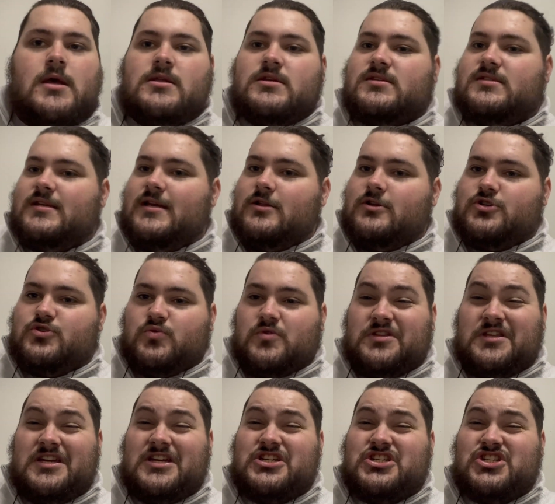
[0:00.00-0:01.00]
The Steelers
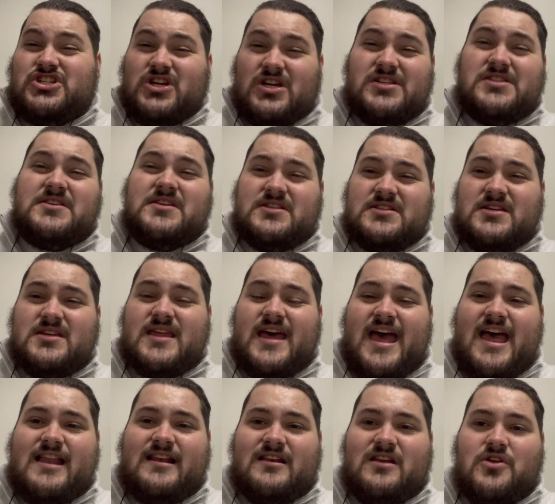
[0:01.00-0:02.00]
really adjusted to
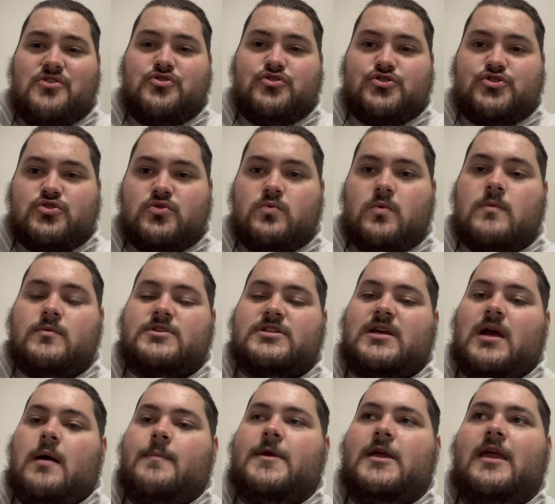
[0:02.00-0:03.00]
that and understood what was
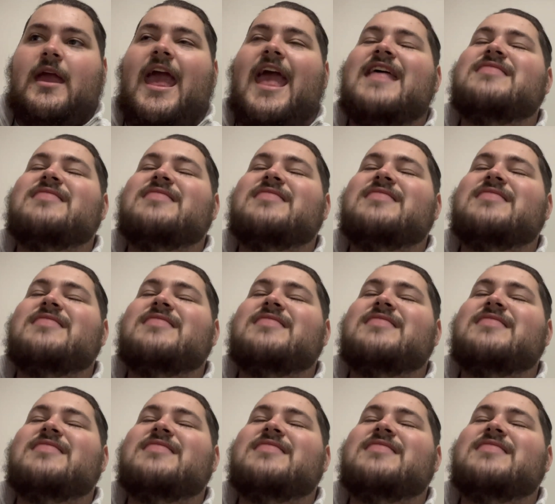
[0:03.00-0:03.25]
coming.